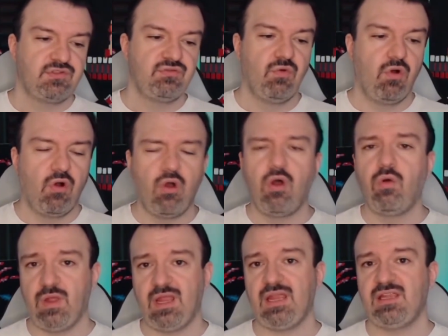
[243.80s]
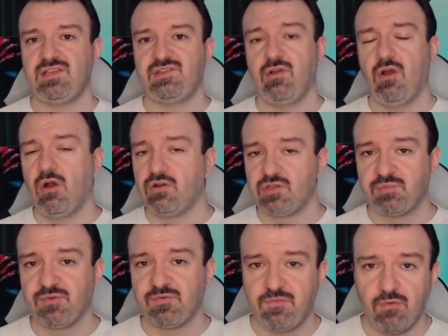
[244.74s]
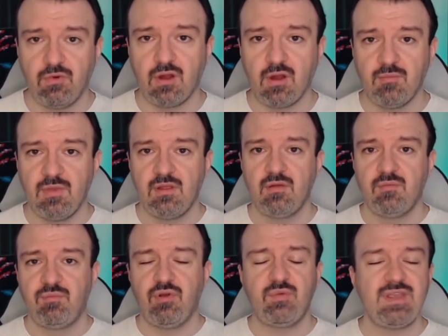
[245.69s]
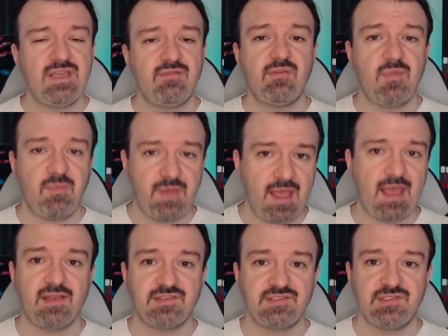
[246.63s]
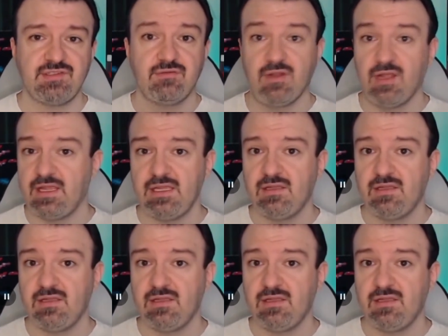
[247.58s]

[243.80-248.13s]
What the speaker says: to always underperform, but we give them a pass? Right?